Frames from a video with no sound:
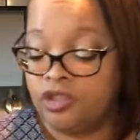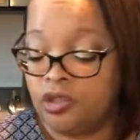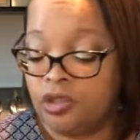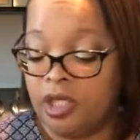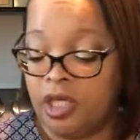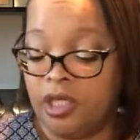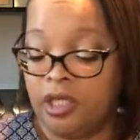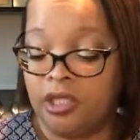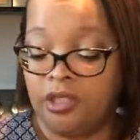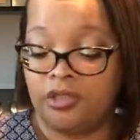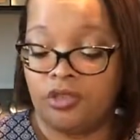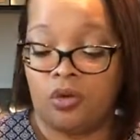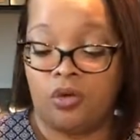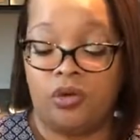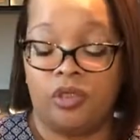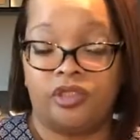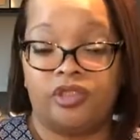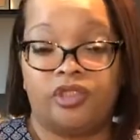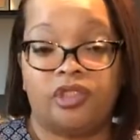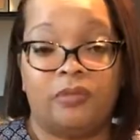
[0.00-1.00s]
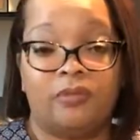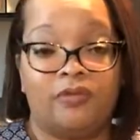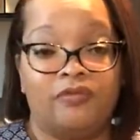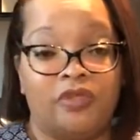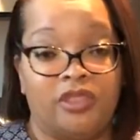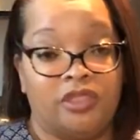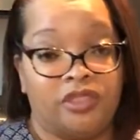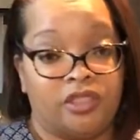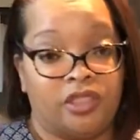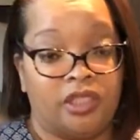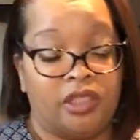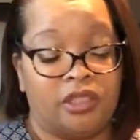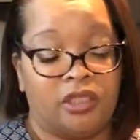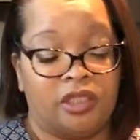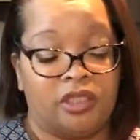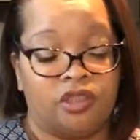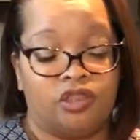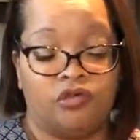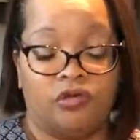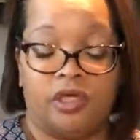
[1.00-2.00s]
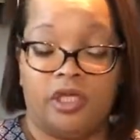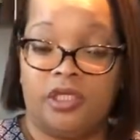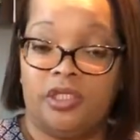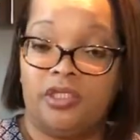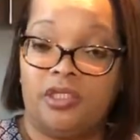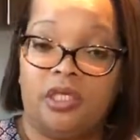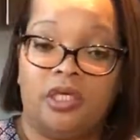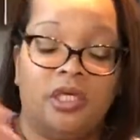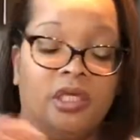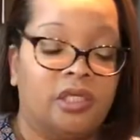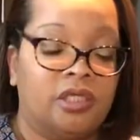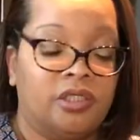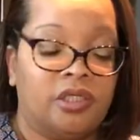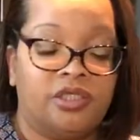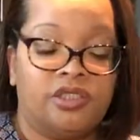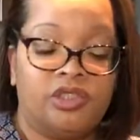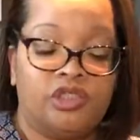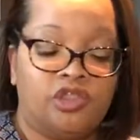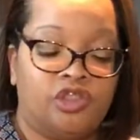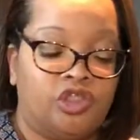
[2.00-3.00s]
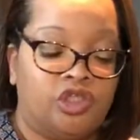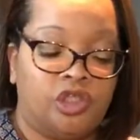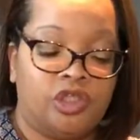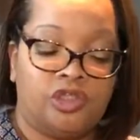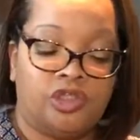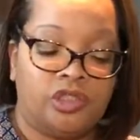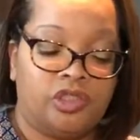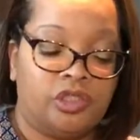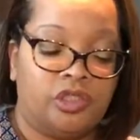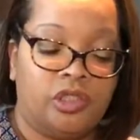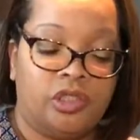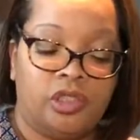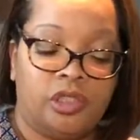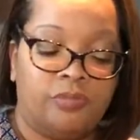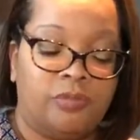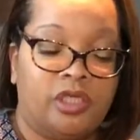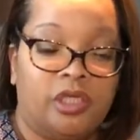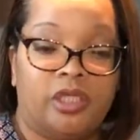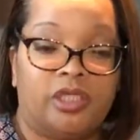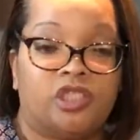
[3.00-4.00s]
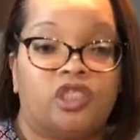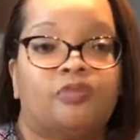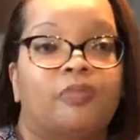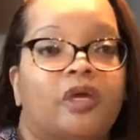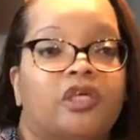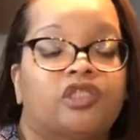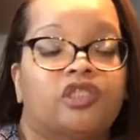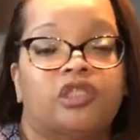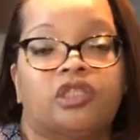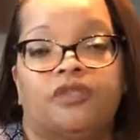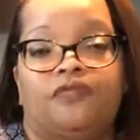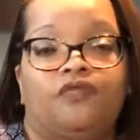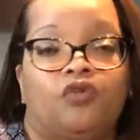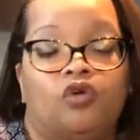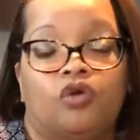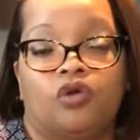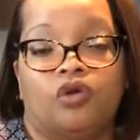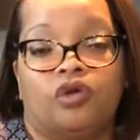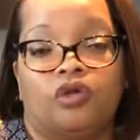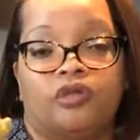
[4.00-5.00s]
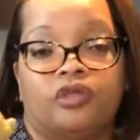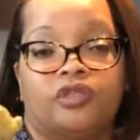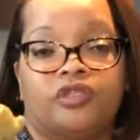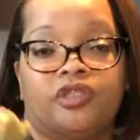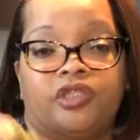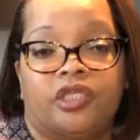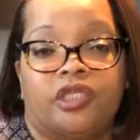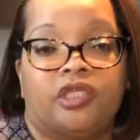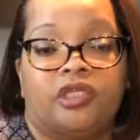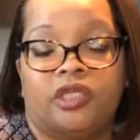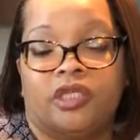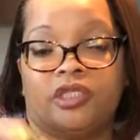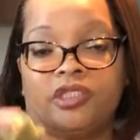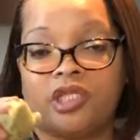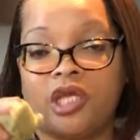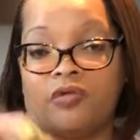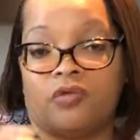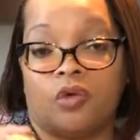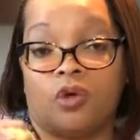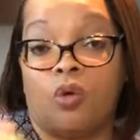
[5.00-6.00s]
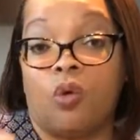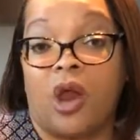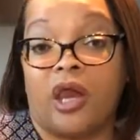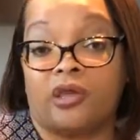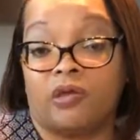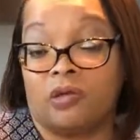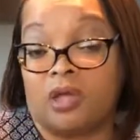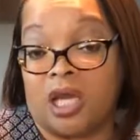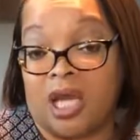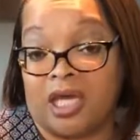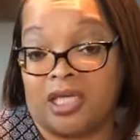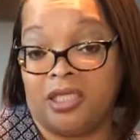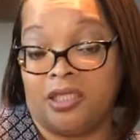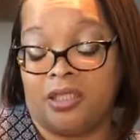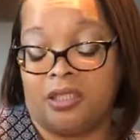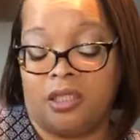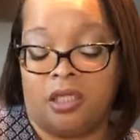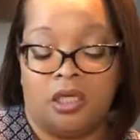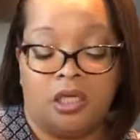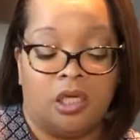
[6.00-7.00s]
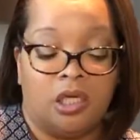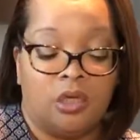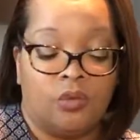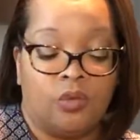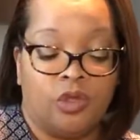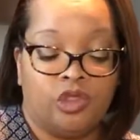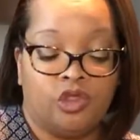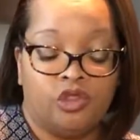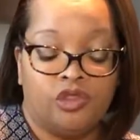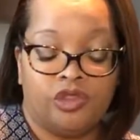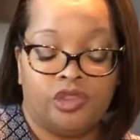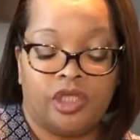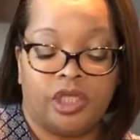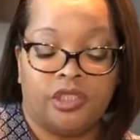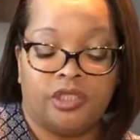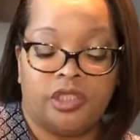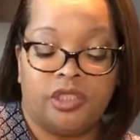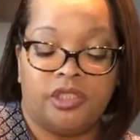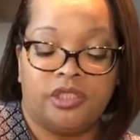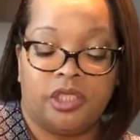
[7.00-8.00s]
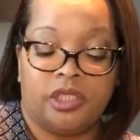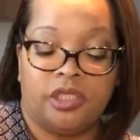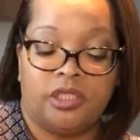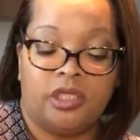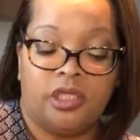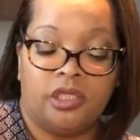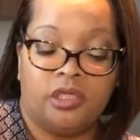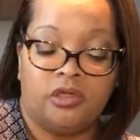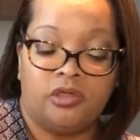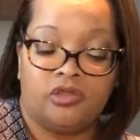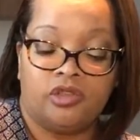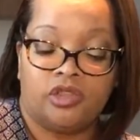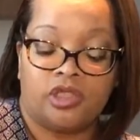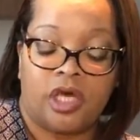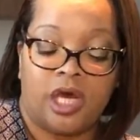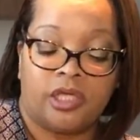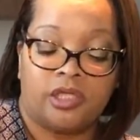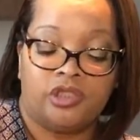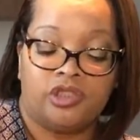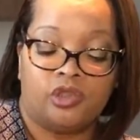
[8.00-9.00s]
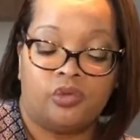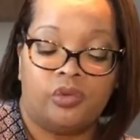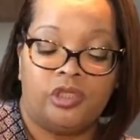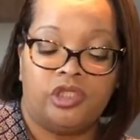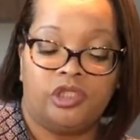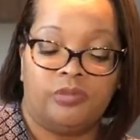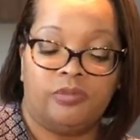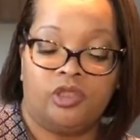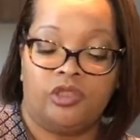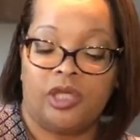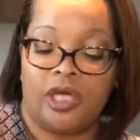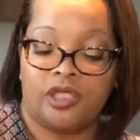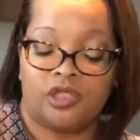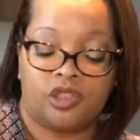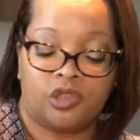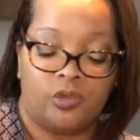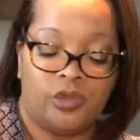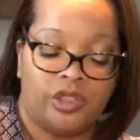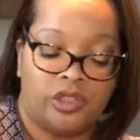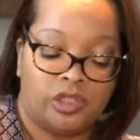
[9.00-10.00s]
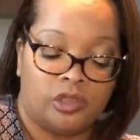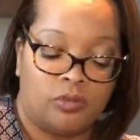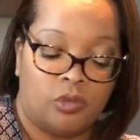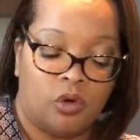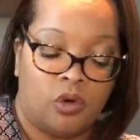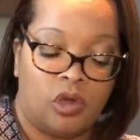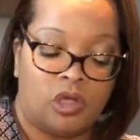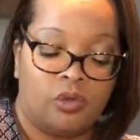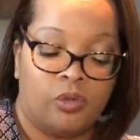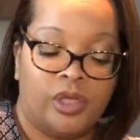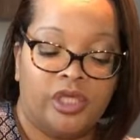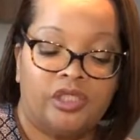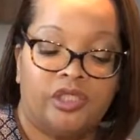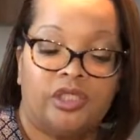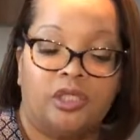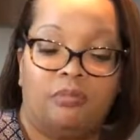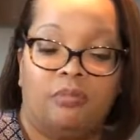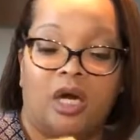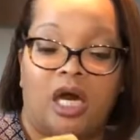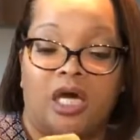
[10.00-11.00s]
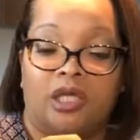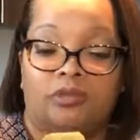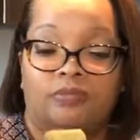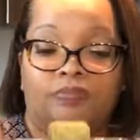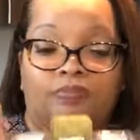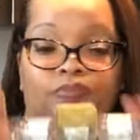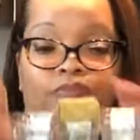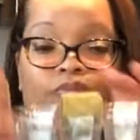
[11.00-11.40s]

your hands on some of these seedling trays, this is just as good, because especially for seedlings that require light, when you stick these in here, just kind of squeeze them. You're not squeezing them all the way to the bottom.